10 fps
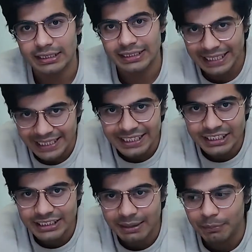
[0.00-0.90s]
second
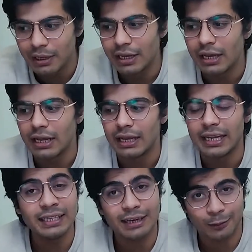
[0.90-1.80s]
step
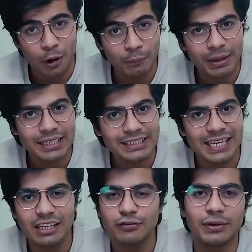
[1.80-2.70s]
in the complex
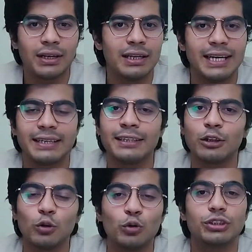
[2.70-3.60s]
sales funnel, it
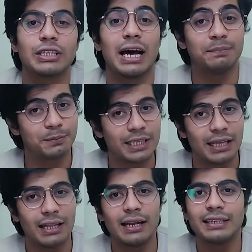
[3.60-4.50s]
includes upsell,